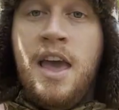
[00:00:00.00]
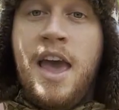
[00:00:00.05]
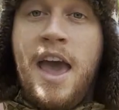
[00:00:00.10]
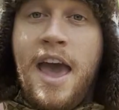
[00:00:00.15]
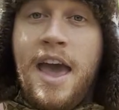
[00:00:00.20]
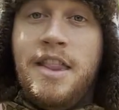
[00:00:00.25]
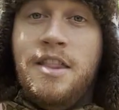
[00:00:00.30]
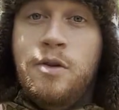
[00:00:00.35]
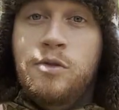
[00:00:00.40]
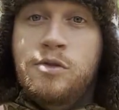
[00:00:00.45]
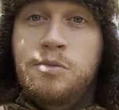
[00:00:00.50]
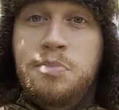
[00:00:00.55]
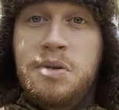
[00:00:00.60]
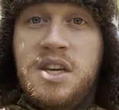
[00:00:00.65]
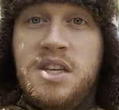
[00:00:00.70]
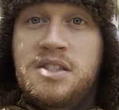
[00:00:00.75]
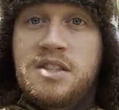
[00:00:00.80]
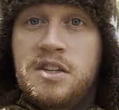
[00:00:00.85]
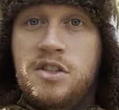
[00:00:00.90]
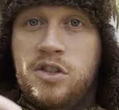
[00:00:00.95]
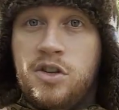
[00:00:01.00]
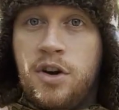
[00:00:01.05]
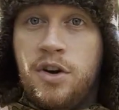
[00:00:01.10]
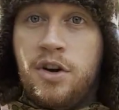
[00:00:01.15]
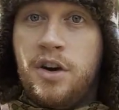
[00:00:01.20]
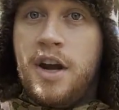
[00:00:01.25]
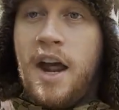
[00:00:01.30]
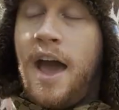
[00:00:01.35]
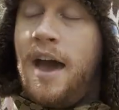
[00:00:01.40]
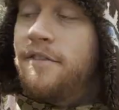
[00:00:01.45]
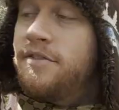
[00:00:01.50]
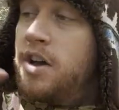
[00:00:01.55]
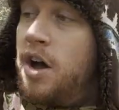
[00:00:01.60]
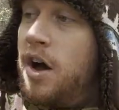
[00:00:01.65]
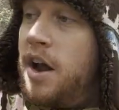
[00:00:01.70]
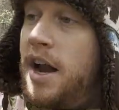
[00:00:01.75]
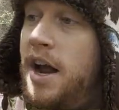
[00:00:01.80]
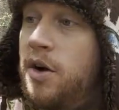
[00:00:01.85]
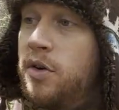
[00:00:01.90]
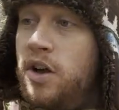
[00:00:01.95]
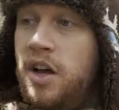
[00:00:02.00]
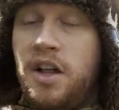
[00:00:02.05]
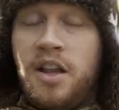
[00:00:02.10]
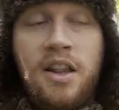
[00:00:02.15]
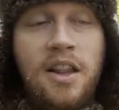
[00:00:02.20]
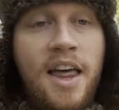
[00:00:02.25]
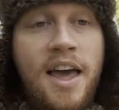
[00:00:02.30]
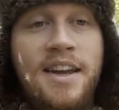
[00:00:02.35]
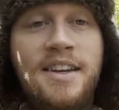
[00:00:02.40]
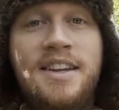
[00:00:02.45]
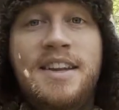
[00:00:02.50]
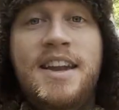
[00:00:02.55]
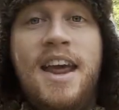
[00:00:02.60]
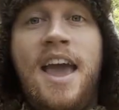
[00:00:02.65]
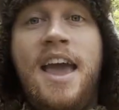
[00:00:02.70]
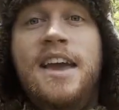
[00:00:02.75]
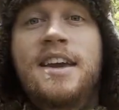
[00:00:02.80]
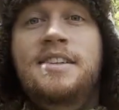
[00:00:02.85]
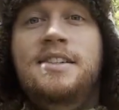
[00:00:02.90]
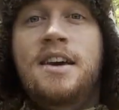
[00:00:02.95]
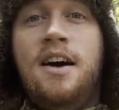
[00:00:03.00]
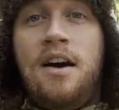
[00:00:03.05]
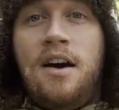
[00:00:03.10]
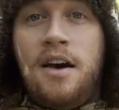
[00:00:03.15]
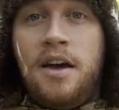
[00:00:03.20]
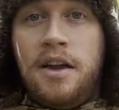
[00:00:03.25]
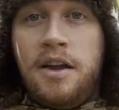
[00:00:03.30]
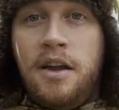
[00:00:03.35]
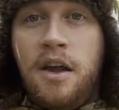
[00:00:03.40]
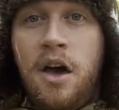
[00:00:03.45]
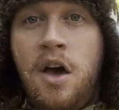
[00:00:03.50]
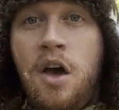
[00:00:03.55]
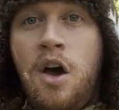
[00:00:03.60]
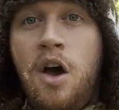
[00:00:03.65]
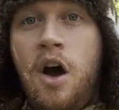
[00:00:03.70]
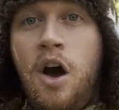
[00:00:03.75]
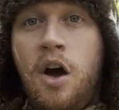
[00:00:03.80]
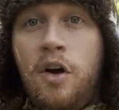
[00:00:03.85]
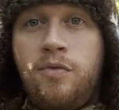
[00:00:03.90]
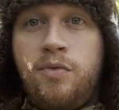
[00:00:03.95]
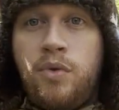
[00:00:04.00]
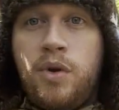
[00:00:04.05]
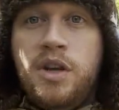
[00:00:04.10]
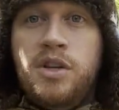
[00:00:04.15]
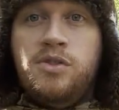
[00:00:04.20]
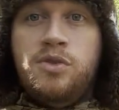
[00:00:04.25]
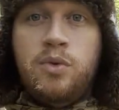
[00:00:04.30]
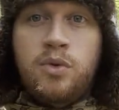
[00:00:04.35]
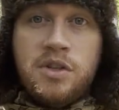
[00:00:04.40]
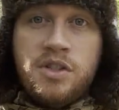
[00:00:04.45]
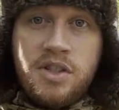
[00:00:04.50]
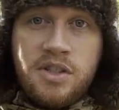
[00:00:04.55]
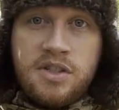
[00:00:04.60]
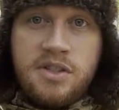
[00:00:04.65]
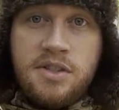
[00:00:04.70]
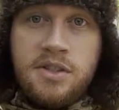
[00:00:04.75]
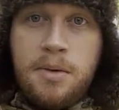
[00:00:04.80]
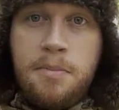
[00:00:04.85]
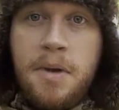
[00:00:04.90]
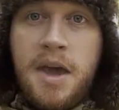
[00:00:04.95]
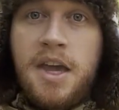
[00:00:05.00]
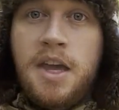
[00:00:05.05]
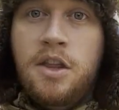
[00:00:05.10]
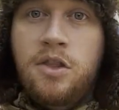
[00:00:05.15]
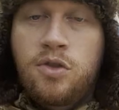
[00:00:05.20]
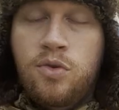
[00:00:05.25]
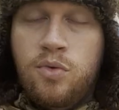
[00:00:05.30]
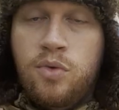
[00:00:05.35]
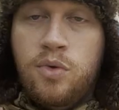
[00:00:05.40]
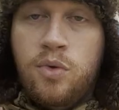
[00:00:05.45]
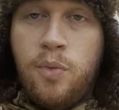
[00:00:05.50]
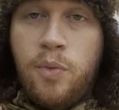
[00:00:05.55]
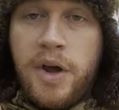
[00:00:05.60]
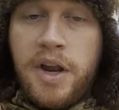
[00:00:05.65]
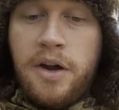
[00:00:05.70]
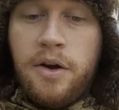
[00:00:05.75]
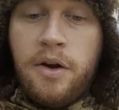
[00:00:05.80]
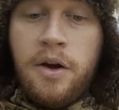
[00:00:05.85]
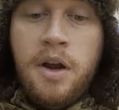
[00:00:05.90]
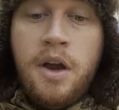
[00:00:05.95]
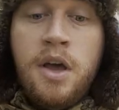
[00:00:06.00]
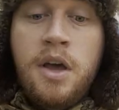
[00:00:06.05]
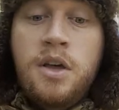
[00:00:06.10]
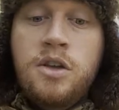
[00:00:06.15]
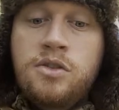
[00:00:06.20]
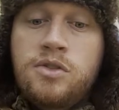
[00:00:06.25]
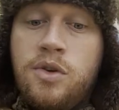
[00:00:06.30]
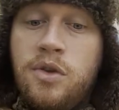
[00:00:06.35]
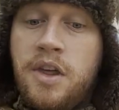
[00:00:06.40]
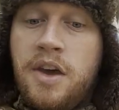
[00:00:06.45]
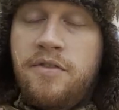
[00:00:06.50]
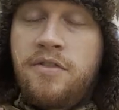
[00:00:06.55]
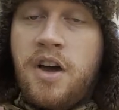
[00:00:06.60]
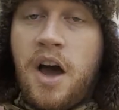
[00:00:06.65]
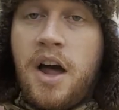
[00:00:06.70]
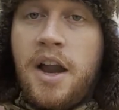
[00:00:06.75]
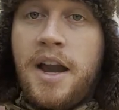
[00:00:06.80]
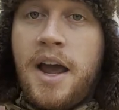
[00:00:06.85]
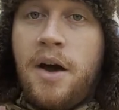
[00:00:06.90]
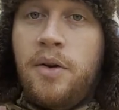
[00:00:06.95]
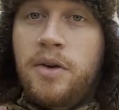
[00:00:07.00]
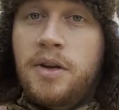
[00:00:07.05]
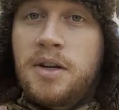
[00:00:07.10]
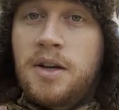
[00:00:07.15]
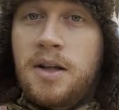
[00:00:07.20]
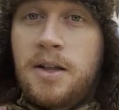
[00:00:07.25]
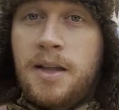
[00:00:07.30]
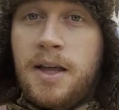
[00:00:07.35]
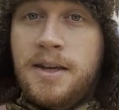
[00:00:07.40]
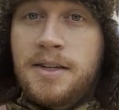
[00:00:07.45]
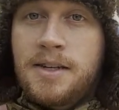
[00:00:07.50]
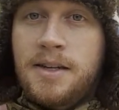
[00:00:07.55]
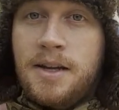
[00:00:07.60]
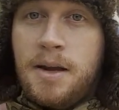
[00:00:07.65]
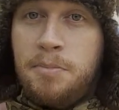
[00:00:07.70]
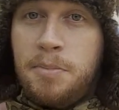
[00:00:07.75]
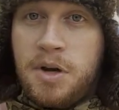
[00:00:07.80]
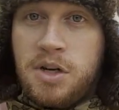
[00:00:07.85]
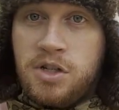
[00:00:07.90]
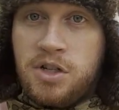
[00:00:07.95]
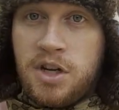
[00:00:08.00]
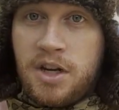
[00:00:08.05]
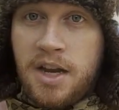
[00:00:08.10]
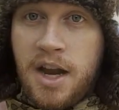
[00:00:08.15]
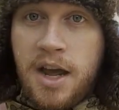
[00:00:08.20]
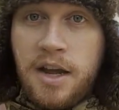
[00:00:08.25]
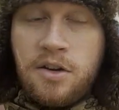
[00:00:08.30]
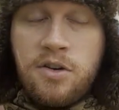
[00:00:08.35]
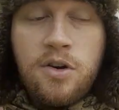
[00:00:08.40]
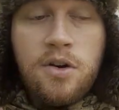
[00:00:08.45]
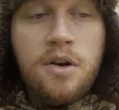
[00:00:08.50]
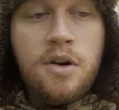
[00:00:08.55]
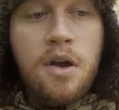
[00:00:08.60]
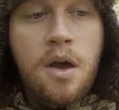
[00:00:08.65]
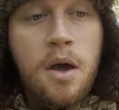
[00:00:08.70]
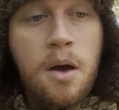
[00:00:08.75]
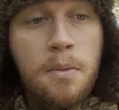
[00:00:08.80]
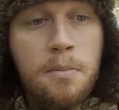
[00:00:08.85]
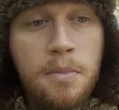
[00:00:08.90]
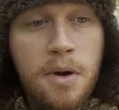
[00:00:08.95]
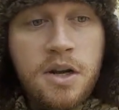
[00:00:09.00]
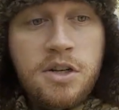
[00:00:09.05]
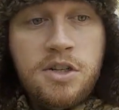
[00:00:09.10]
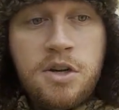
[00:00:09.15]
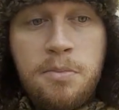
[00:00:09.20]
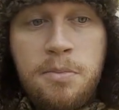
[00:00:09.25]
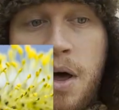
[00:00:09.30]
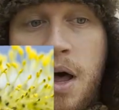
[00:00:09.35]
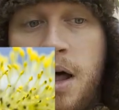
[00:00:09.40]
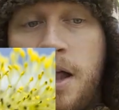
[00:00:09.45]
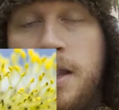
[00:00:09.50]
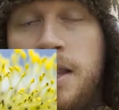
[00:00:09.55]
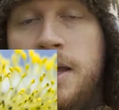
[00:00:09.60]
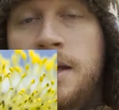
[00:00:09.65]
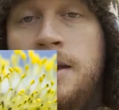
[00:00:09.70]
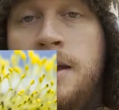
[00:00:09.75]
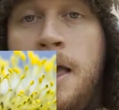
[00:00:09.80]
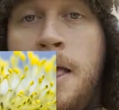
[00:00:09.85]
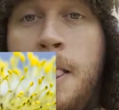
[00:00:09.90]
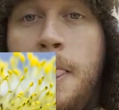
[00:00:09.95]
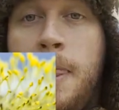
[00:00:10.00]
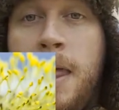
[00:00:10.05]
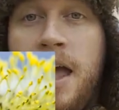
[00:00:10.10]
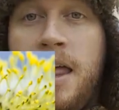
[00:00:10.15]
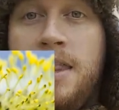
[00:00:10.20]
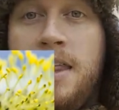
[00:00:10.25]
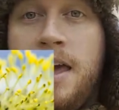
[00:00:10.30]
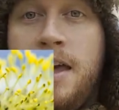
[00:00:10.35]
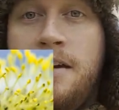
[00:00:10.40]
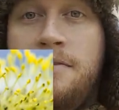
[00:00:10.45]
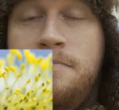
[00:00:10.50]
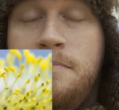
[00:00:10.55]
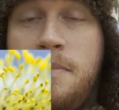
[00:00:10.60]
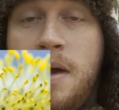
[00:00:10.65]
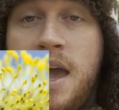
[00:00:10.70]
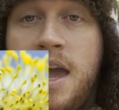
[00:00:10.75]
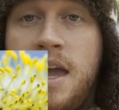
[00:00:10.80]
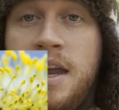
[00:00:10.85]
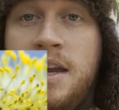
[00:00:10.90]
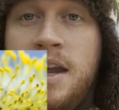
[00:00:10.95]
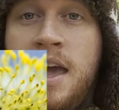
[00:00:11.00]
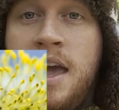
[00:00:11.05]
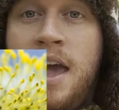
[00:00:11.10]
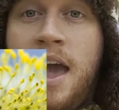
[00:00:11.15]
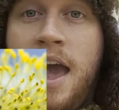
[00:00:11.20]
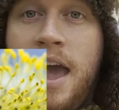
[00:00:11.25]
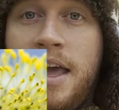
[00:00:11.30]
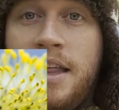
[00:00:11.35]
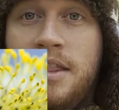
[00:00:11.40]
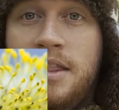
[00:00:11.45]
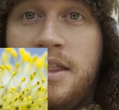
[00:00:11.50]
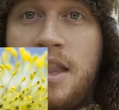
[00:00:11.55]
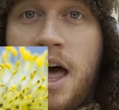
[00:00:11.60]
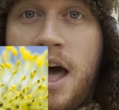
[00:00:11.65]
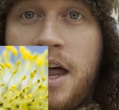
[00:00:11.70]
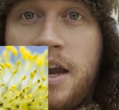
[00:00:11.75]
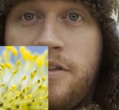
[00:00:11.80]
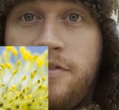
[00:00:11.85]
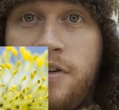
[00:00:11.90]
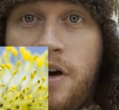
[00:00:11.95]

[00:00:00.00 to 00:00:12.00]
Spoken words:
and those bees in turn have gone out and collected a ton of resources to make it through the winter. So they've gone out and collected a bunch of nectar, a bunch of pollen, and they have made a lot of